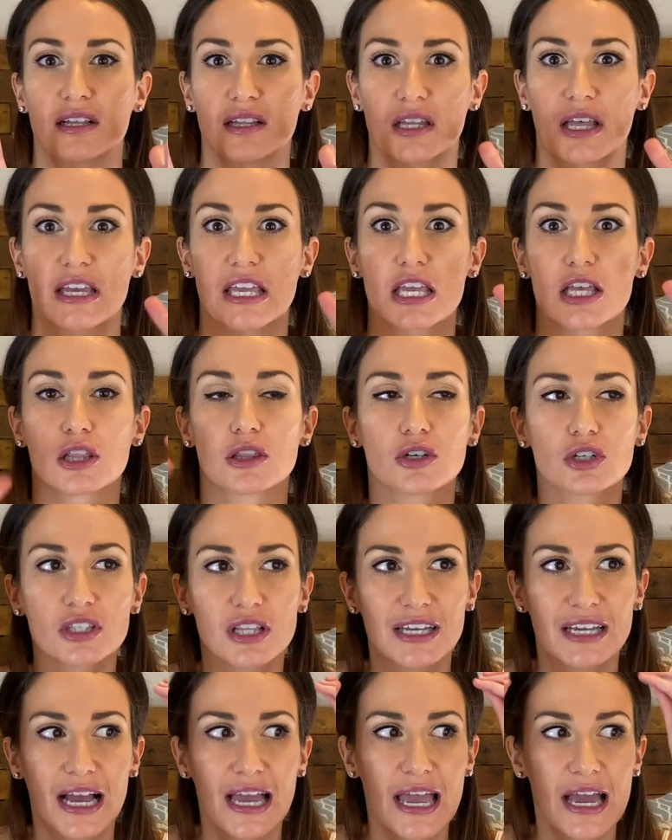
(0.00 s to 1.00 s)
Like it looked
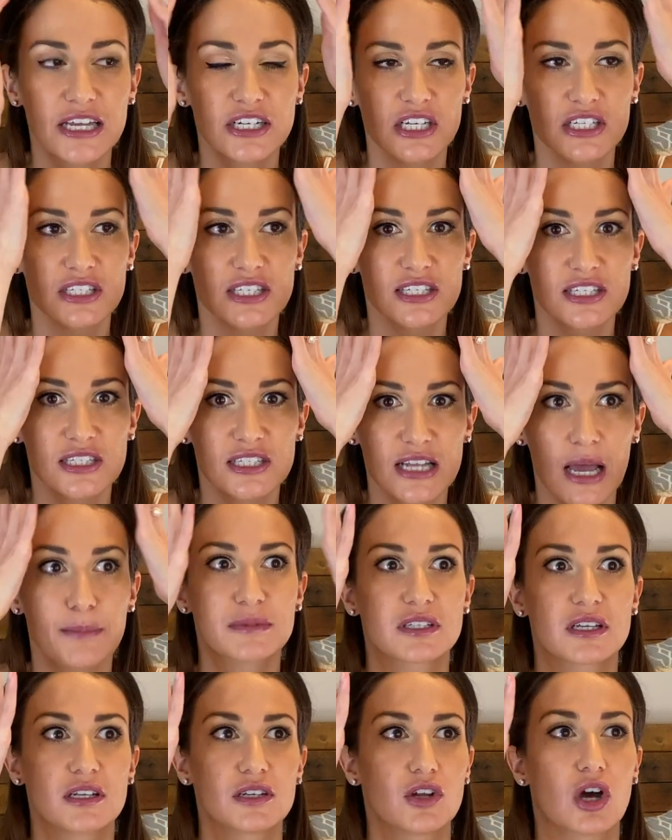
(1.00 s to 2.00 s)
like I had
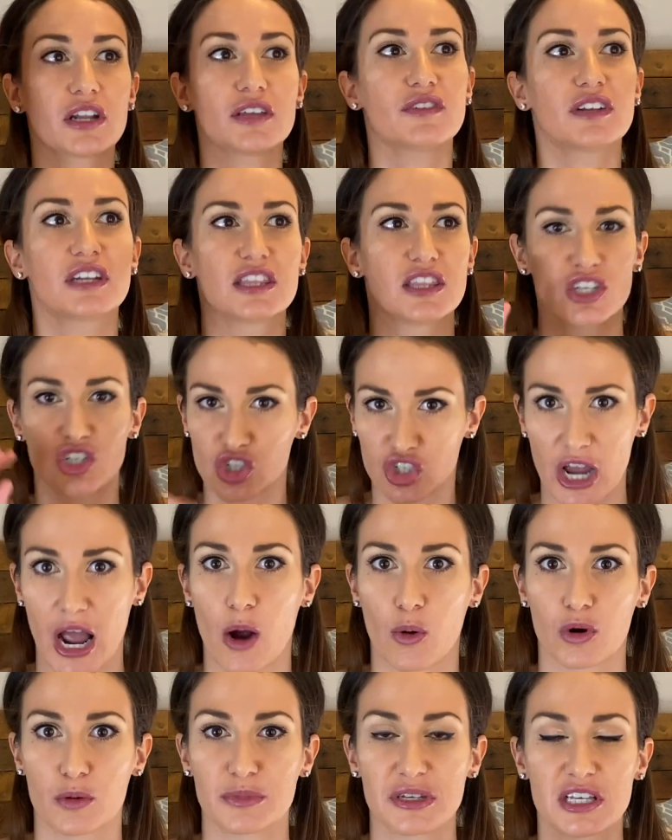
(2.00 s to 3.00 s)
stepped, not even in the
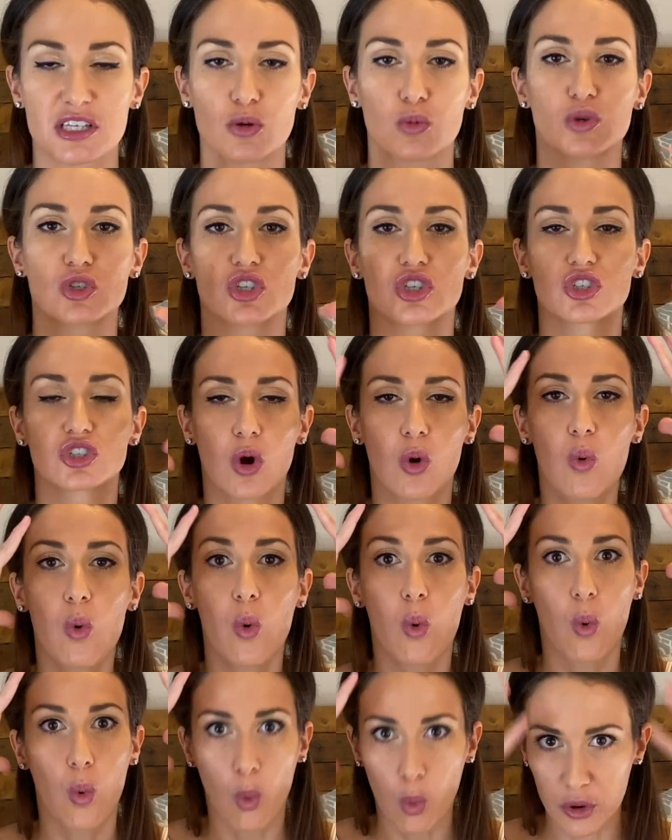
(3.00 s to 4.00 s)
shower because it was so
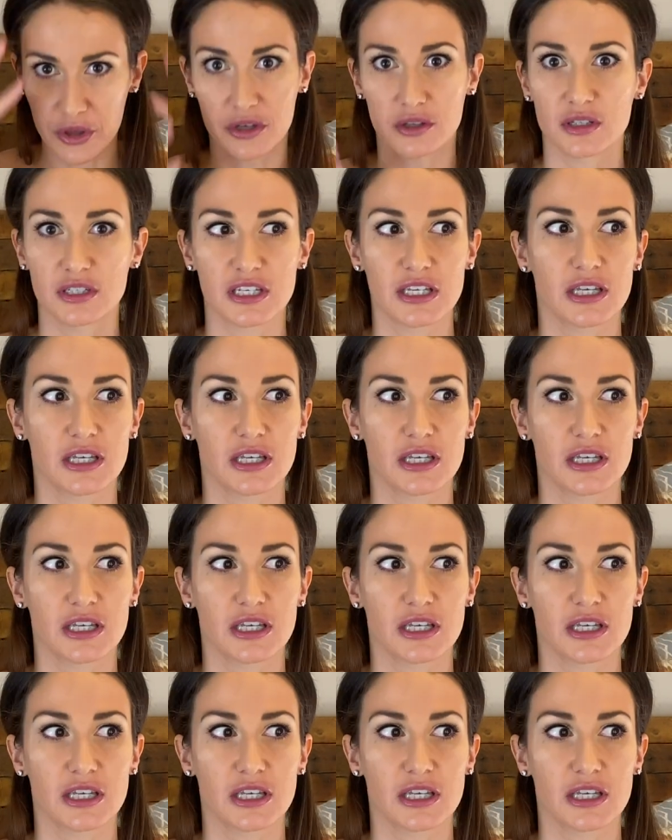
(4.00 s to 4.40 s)
oily.